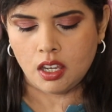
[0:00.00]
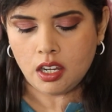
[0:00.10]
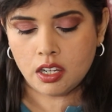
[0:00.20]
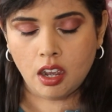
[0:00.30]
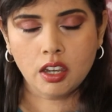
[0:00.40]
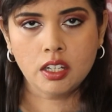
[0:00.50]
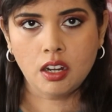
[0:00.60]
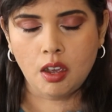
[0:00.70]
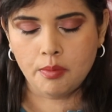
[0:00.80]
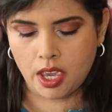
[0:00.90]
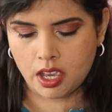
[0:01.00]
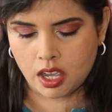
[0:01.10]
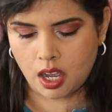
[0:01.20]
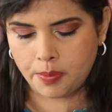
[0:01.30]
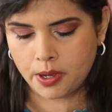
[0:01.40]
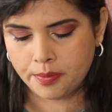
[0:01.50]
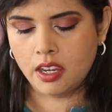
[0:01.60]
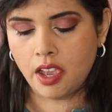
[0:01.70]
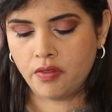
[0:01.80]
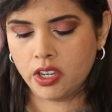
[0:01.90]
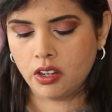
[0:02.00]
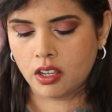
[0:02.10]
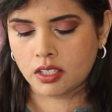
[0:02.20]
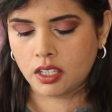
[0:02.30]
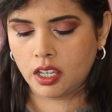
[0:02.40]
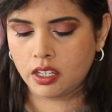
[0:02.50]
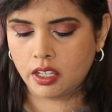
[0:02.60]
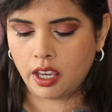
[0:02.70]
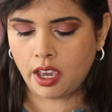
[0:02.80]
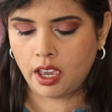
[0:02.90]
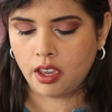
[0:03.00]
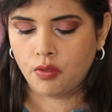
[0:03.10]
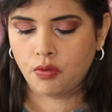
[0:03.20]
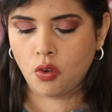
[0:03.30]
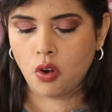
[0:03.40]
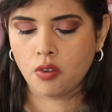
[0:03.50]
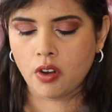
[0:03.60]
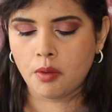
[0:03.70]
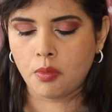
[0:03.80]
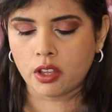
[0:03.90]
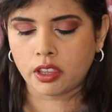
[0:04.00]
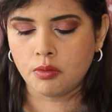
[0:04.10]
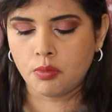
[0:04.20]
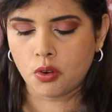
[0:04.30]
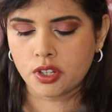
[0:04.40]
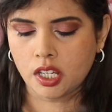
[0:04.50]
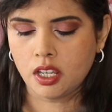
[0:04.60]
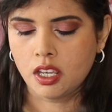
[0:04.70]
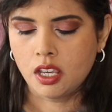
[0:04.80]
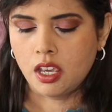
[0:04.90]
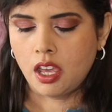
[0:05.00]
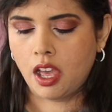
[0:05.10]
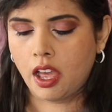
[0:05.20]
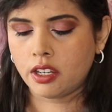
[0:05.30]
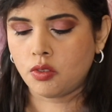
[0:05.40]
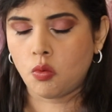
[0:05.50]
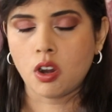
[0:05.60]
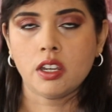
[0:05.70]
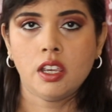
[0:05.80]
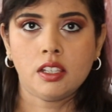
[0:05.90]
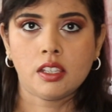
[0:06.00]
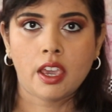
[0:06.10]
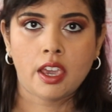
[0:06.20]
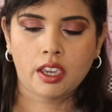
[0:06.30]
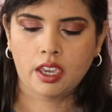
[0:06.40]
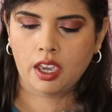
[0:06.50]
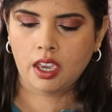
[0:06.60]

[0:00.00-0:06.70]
Nine are makeup, 11 are skincare, four are bath and body, and one is hair care.